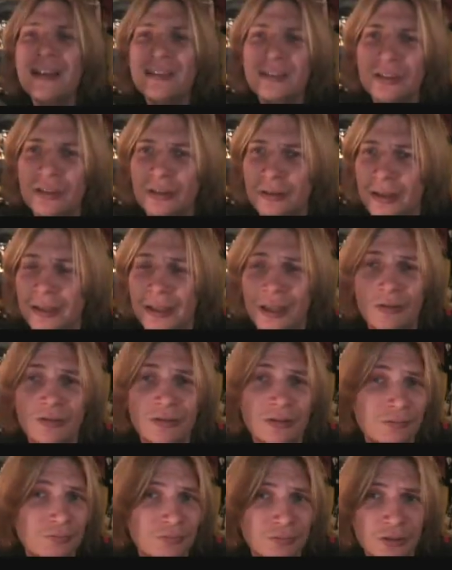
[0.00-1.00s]
hasn't got
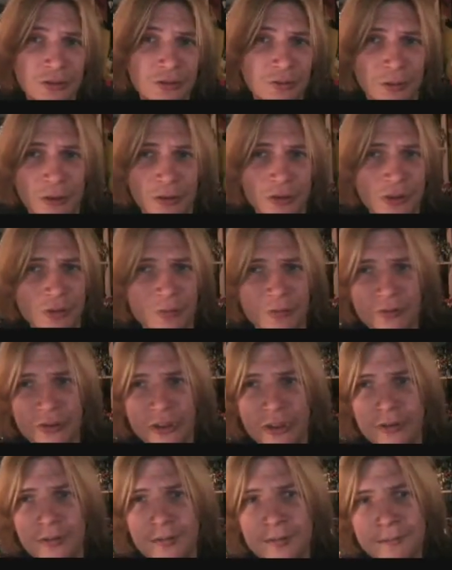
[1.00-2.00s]
Hound, to be honest with
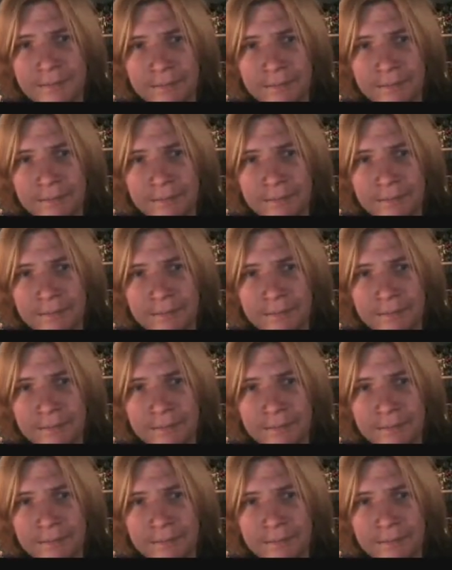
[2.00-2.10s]
you?